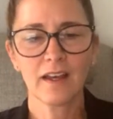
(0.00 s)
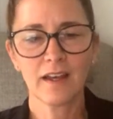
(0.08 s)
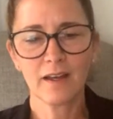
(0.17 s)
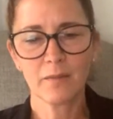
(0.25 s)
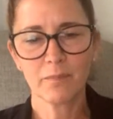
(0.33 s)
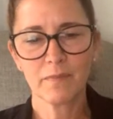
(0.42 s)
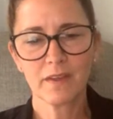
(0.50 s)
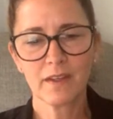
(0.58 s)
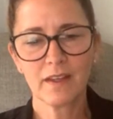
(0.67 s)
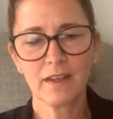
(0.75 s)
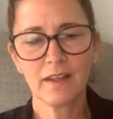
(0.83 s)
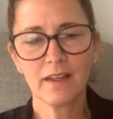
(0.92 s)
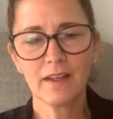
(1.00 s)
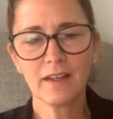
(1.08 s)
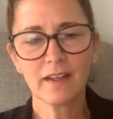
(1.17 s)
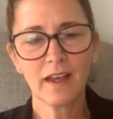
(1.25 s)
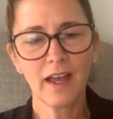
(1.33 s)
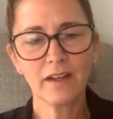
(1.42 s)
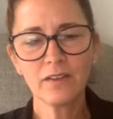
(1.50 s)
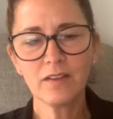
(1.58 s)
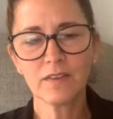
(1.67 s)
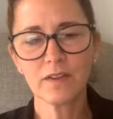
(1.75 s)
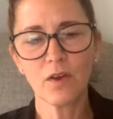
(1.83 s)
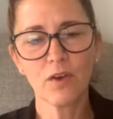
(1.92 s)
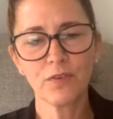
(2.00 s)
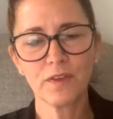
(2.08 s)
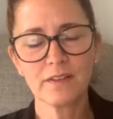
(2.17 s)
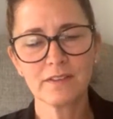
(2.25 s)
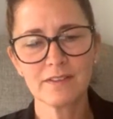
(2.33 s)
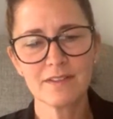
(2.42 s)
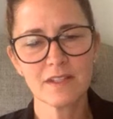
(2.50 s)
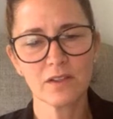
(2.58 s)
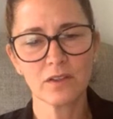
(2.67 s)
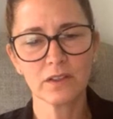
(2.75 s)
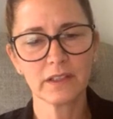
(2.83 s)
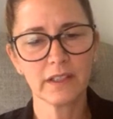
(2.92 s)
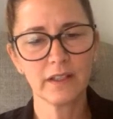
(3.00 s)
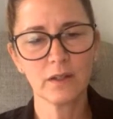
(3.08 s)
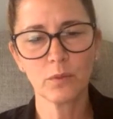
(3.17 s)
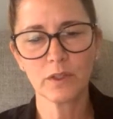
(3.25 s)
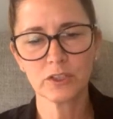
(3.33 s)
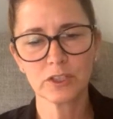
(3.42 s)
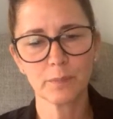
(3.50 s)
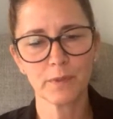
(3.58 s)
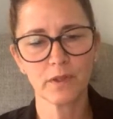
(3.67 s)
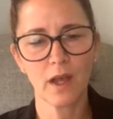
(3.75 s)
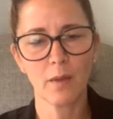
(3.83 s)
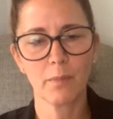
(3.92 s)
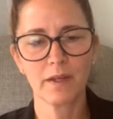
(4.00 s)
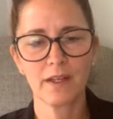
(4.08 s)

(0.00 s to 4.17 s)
Um, he, I don't even know if he's still leading worship or not,